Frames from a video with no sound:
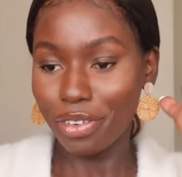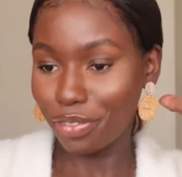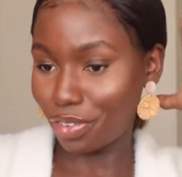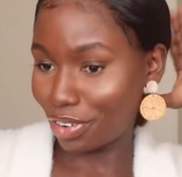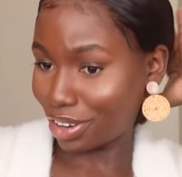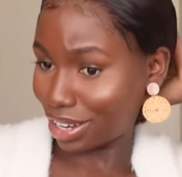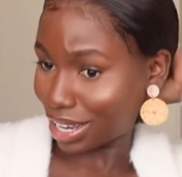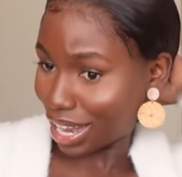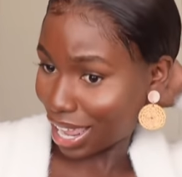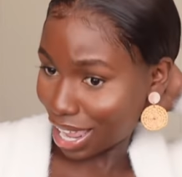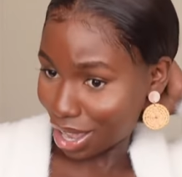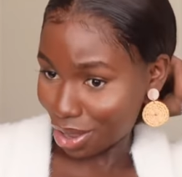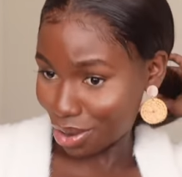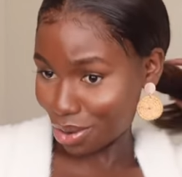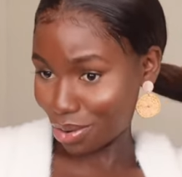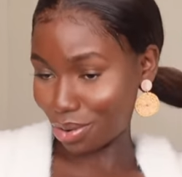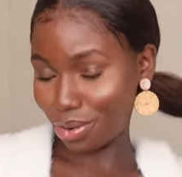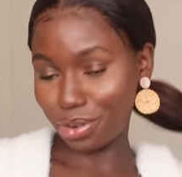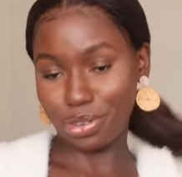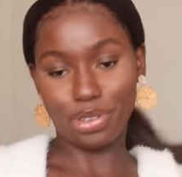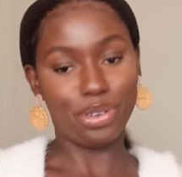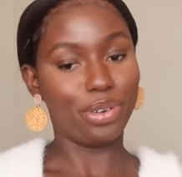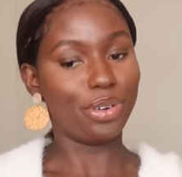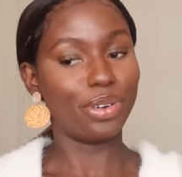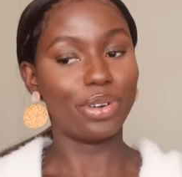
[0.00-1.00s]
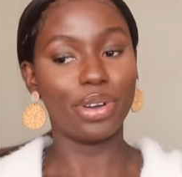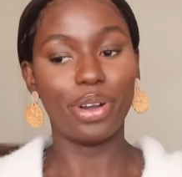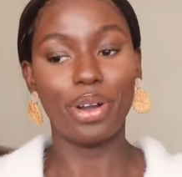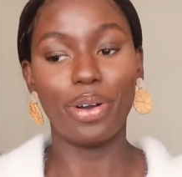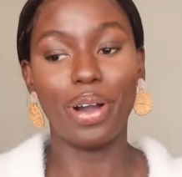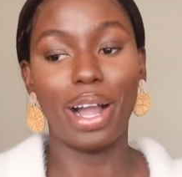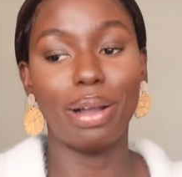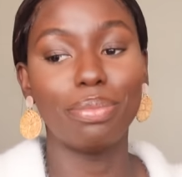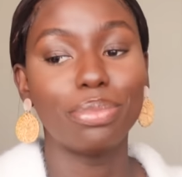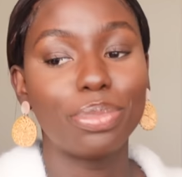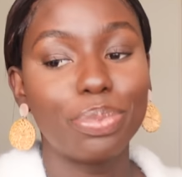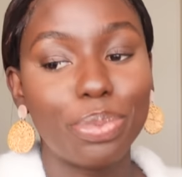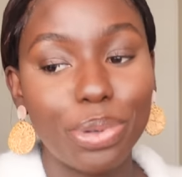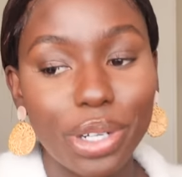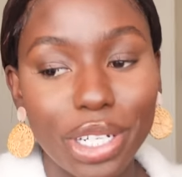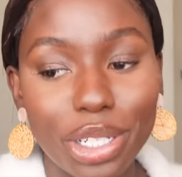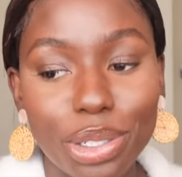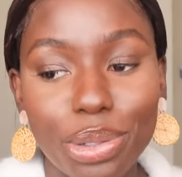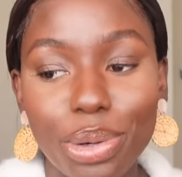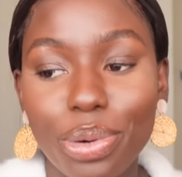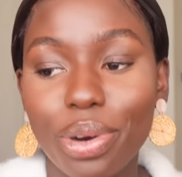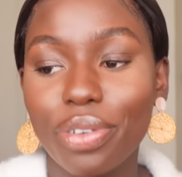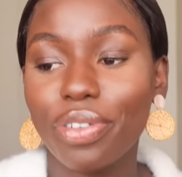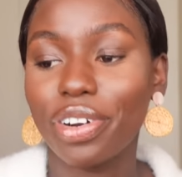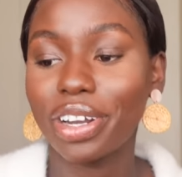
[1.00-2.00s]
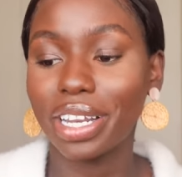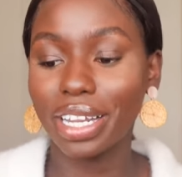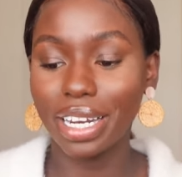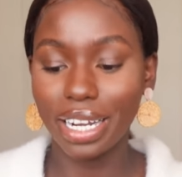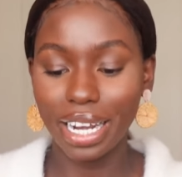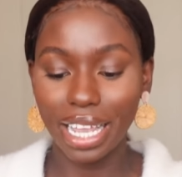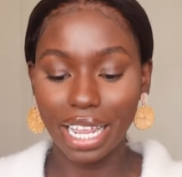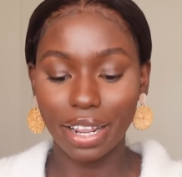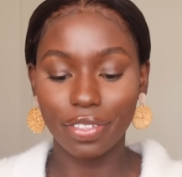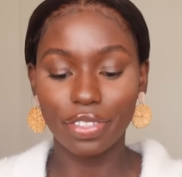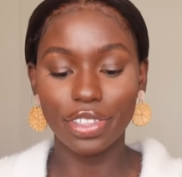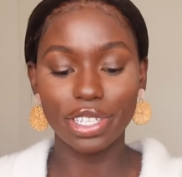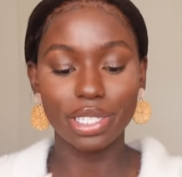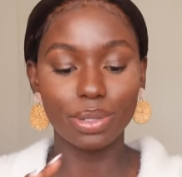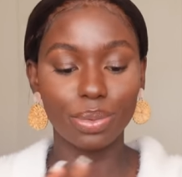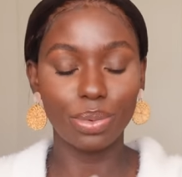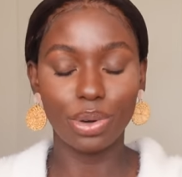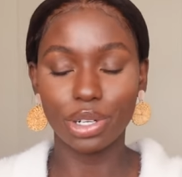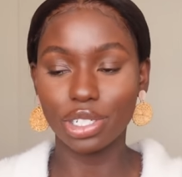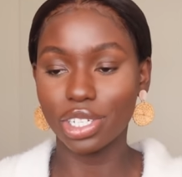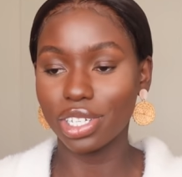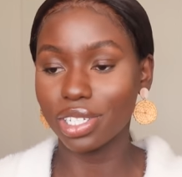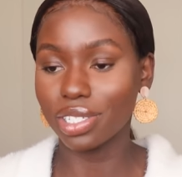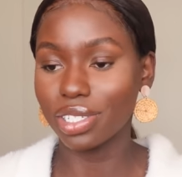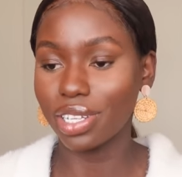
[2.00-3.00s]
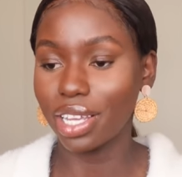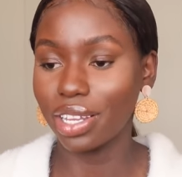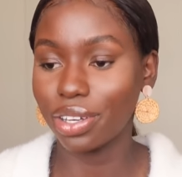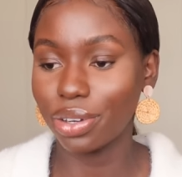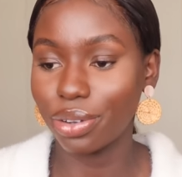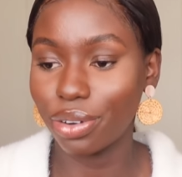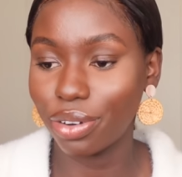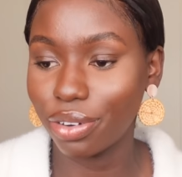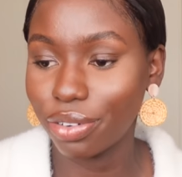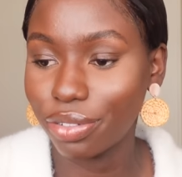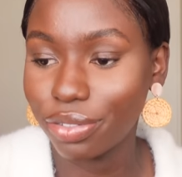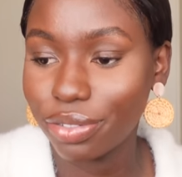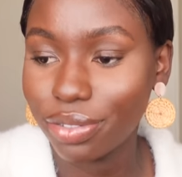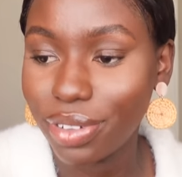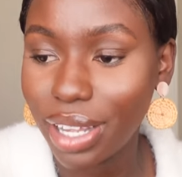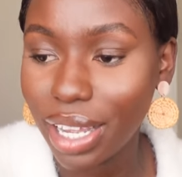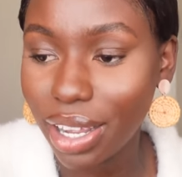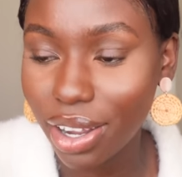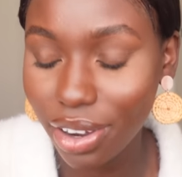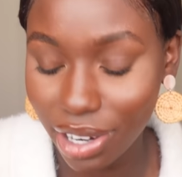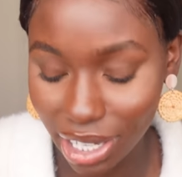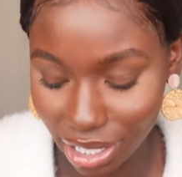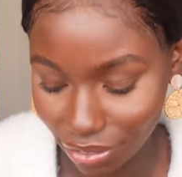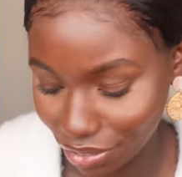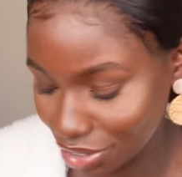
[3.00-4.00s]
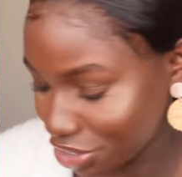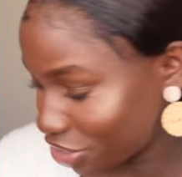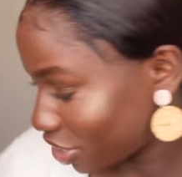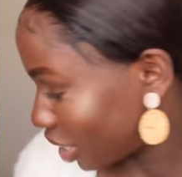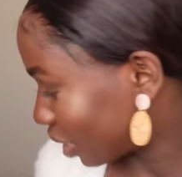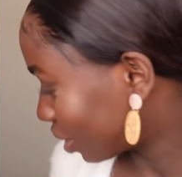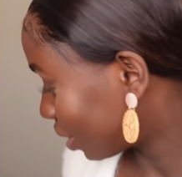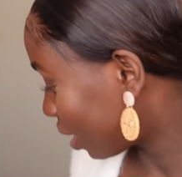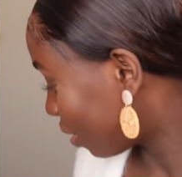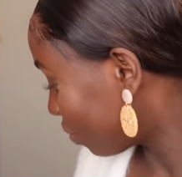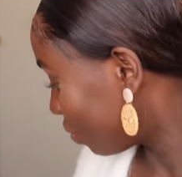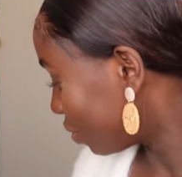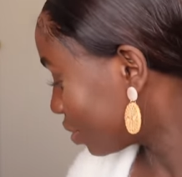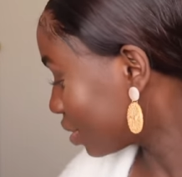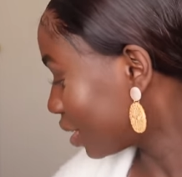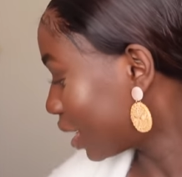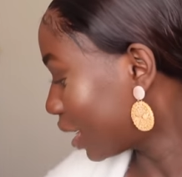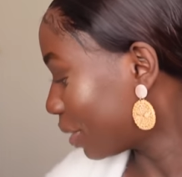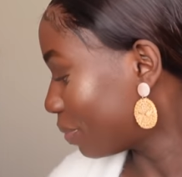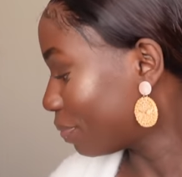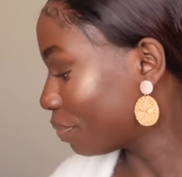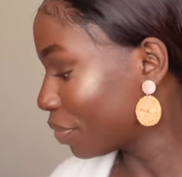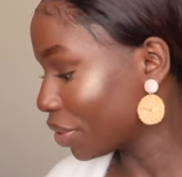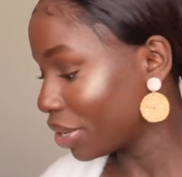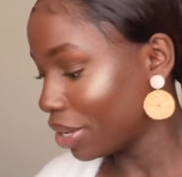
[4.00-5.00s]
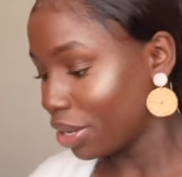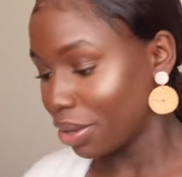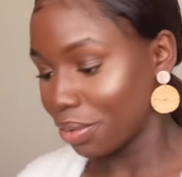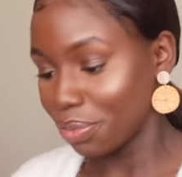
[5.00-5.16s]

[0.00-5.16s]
For now, your girl, I'm pretty sure we're running late. This watch is turned off. I can't even check that for time.